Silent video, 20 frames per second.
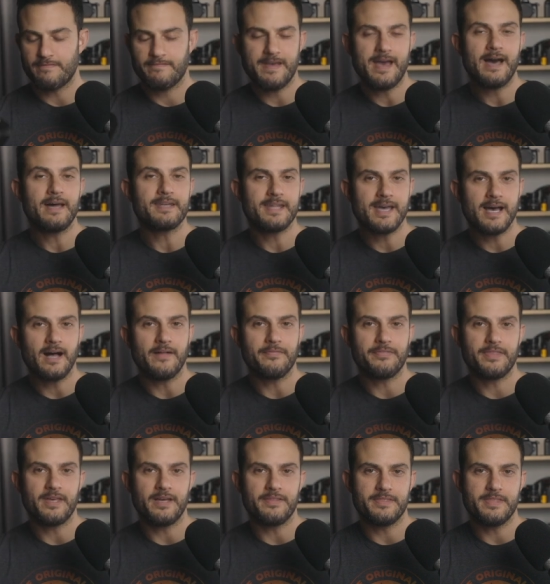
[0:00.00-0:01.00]
found
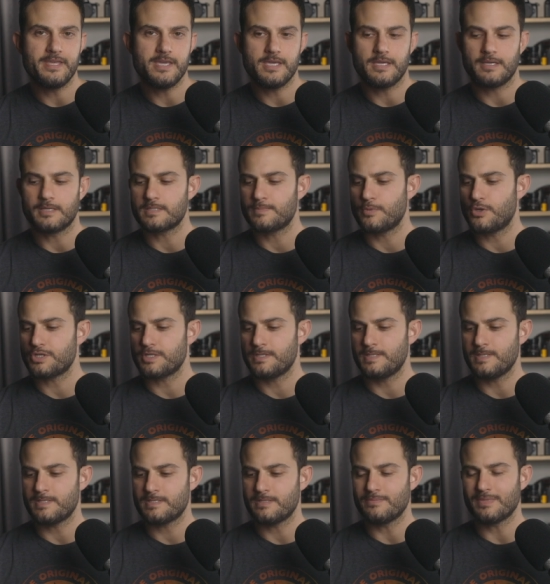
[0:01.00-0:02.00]
out that the exposure
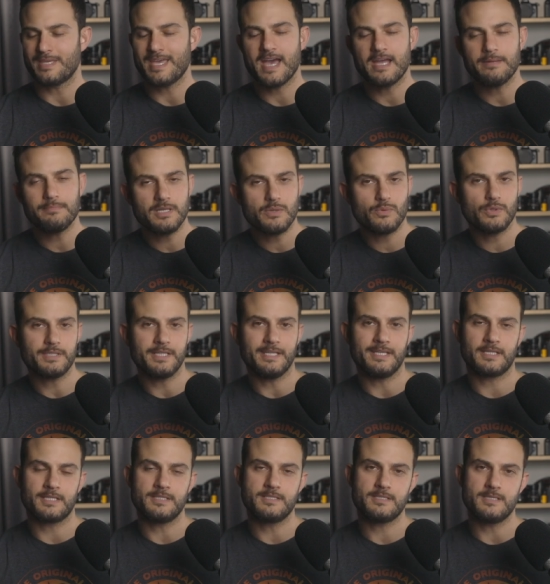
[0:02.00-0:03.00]
system can be really
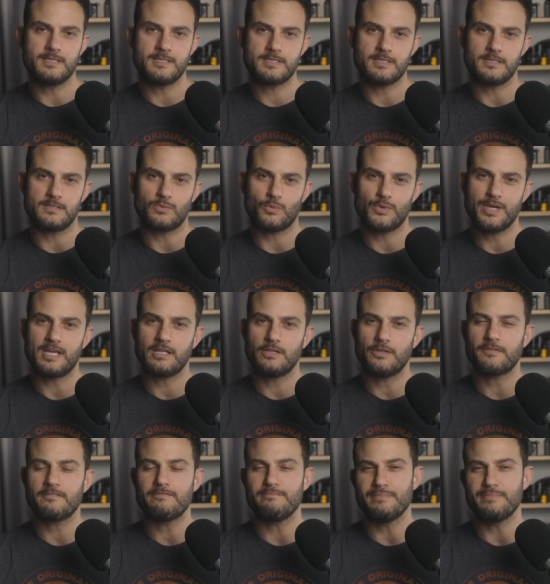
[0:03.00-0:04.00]
inconsistent. We had a lot of